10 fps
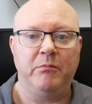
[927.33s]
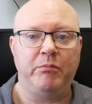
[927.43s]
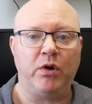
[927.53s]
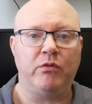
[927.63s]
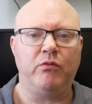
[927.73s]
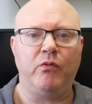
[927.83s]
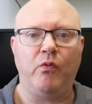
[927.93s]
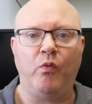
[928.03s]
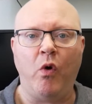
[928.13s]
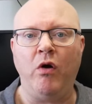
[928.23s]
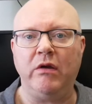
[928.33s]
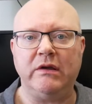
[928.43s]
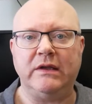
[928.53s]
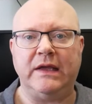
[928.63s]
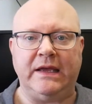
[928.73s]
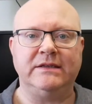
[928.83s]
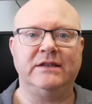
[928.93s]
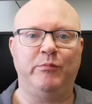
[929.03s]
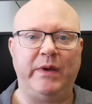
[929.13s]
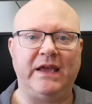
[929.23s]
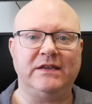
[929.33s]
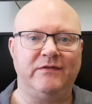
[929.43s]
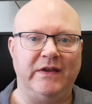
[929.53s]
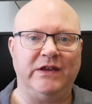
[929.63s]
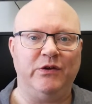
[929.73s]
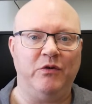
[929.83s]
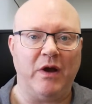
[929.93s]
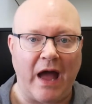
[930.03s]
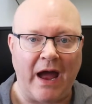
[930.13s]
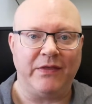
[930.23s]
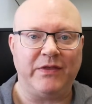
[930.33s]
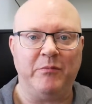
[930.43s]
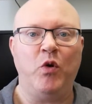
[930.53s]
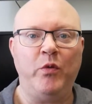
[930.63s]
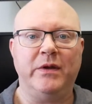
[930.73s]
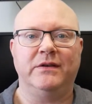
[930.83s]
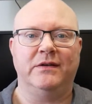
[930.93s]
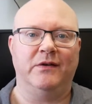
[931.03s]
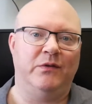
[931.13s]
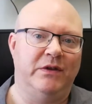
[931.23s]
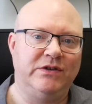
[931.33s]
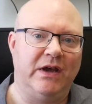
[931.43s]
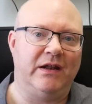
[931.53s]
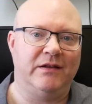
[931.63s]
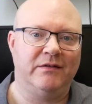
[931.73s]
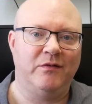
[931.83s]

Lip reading: But what is the biggest video at the moment on the channel?